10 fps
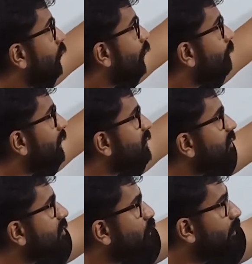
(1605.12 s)
your
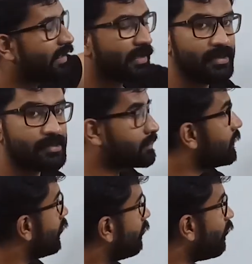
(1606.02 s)
pressure should
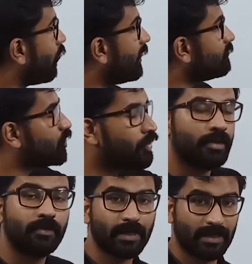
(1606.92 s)
decrease, volume
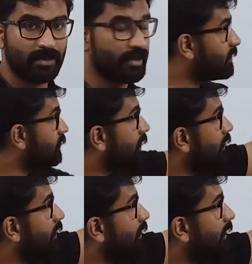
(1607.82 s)
should
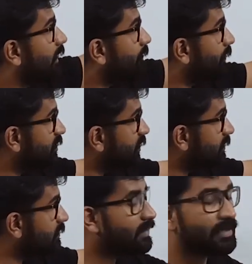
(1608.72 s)
increase. Here
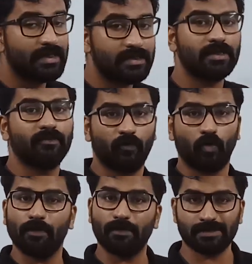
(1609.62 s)
pressure is decreasing,
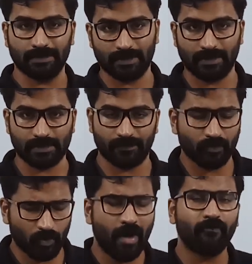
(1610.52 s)
volume is
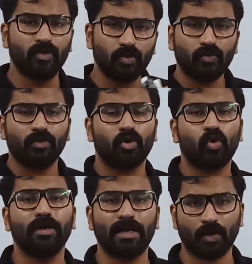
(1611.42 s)
increasing. You have to
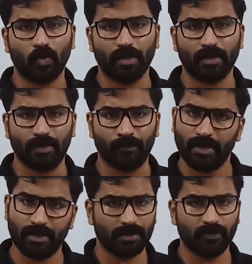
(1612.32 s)
draw it accordingly,
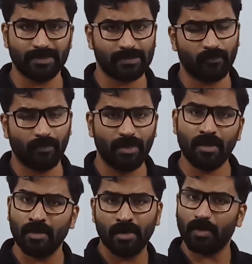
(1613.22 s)
right? Otherwise it will
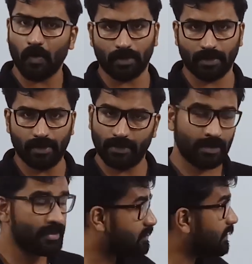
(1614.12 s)
be not
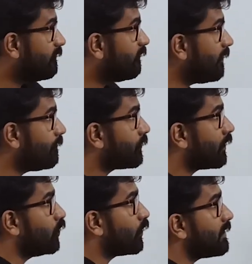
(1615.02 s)
correct. Same
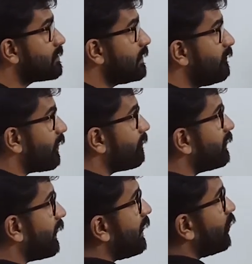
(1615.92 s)
way, you can see
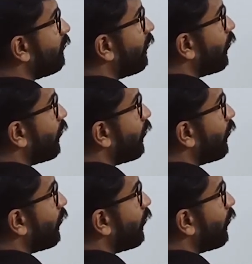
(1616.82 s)
from 3 to